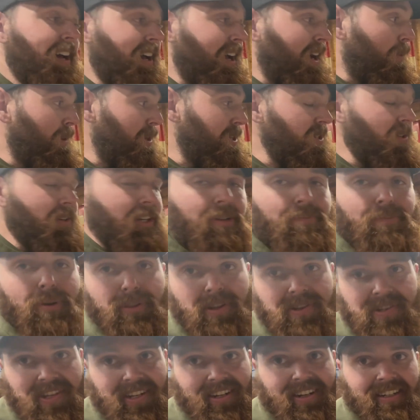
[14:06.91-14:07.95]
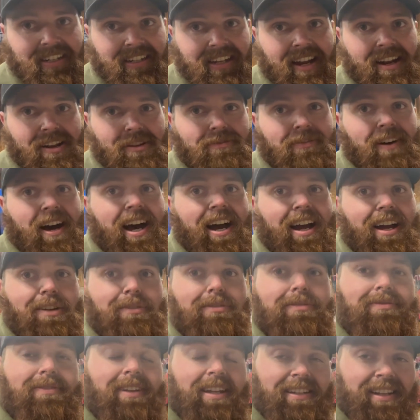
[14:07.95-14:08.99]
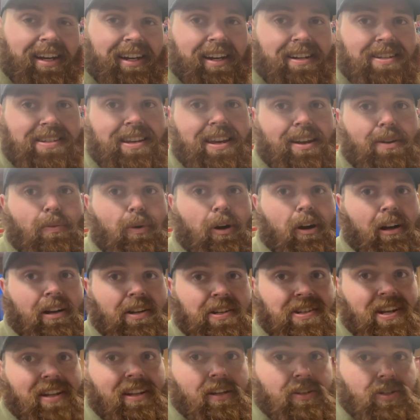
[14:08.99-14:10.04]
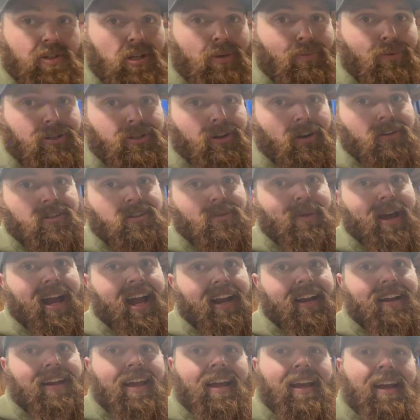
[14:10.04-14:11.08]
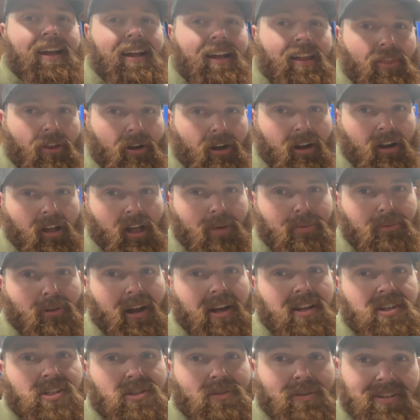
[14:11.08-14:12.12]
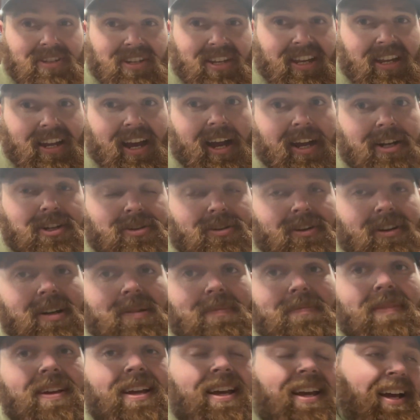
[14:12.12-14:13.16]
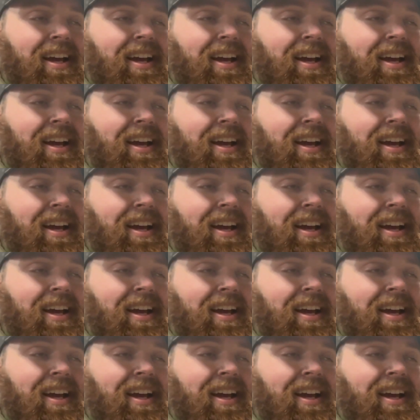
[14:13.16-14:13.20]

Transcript: We still need to put this thing on E85. And like I said, we're going to send that supercharger back. They're going to upgrade us to a TI trim.